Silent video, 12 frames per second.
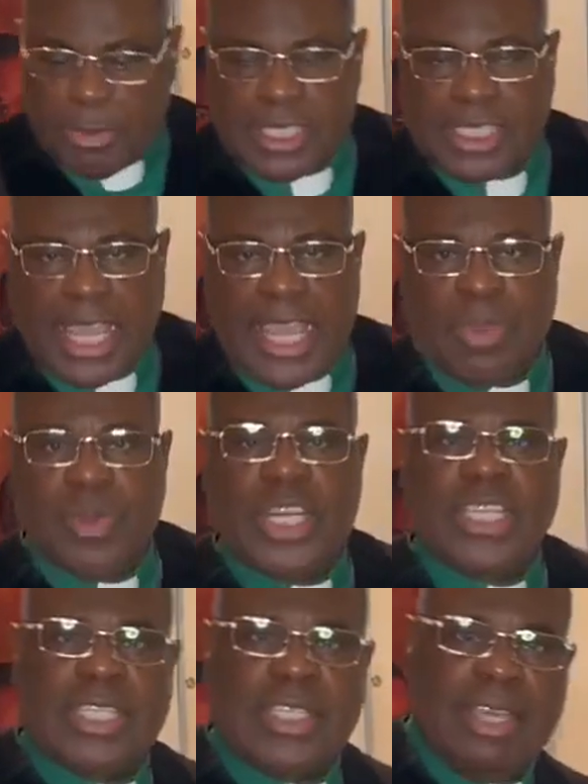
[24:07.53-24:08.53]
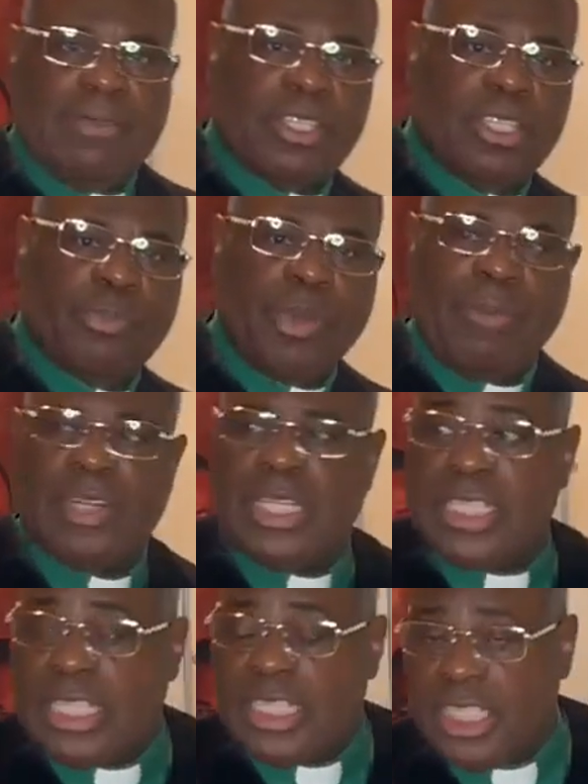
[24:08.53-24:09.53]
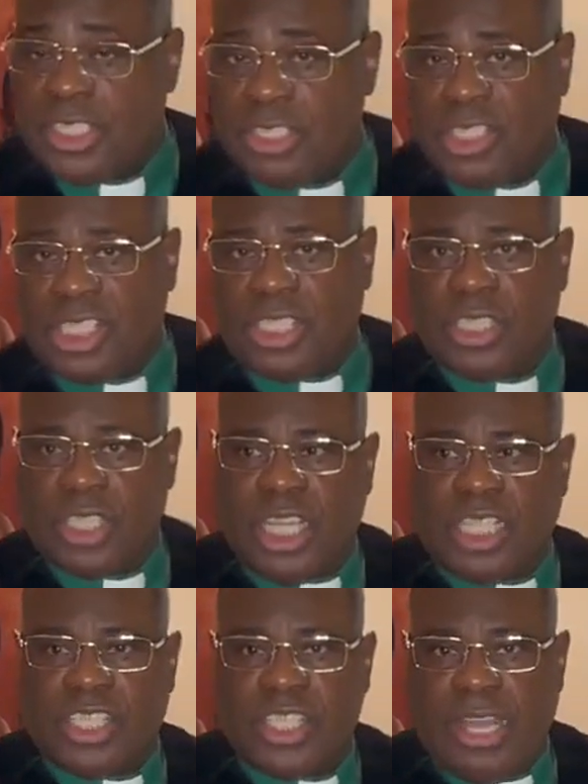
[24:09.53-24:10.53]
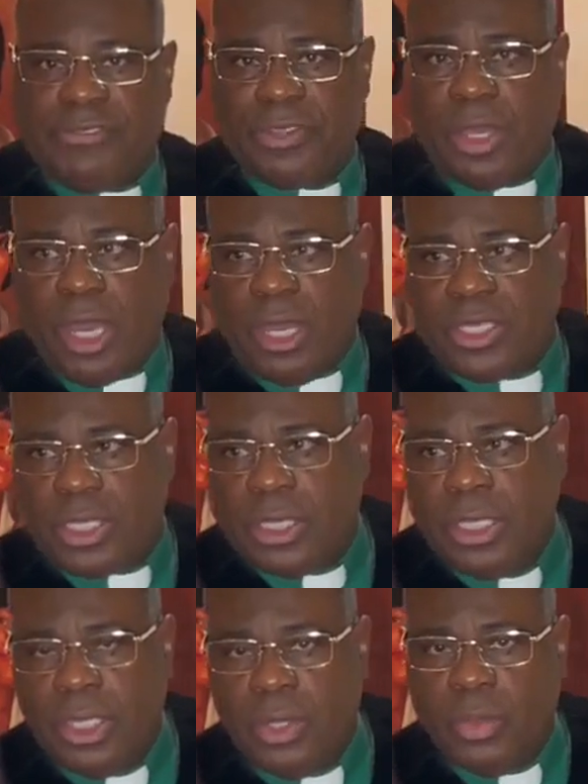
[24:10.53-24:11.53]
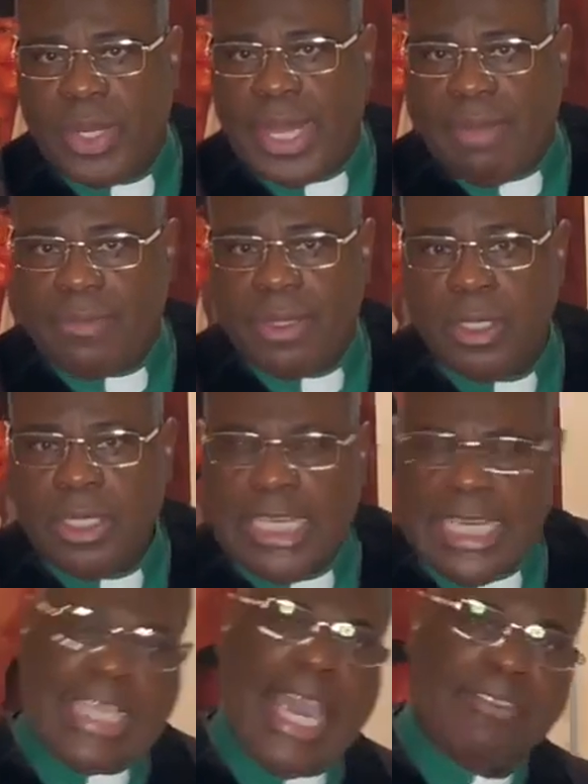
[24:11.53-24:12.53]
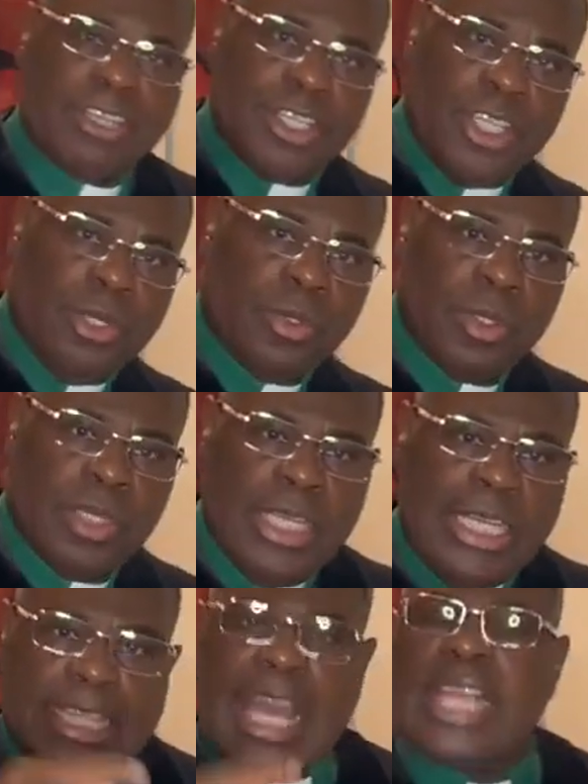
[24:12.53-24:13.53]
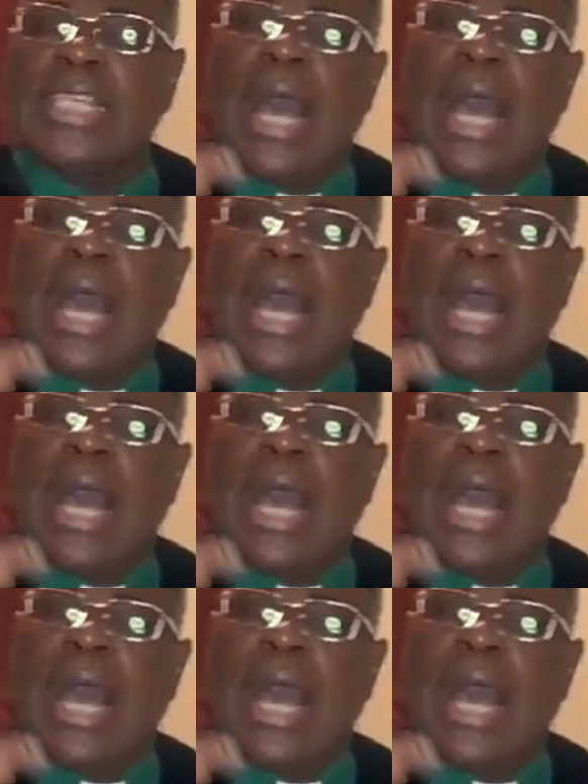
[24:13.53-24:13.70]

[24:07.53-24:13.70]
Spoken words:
to be saved when he didn't give it to your brother, didn't give it to your sister, your cousin, your nephew, your aunt, or whatever. He gave it to you. That's